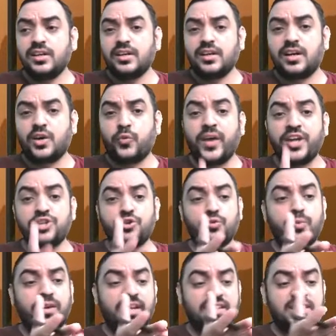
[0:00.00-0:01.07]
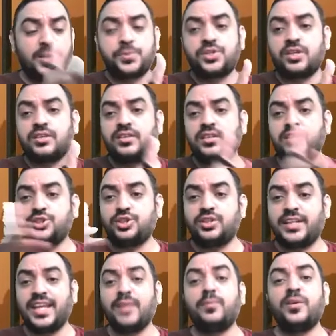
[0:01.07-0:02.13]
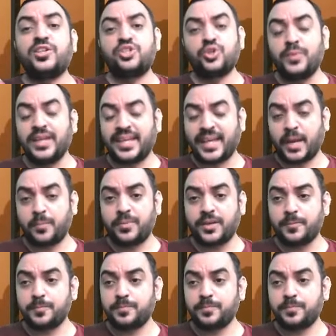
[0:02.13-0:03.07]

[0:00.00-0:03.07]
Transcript: where should the reception table should be kept,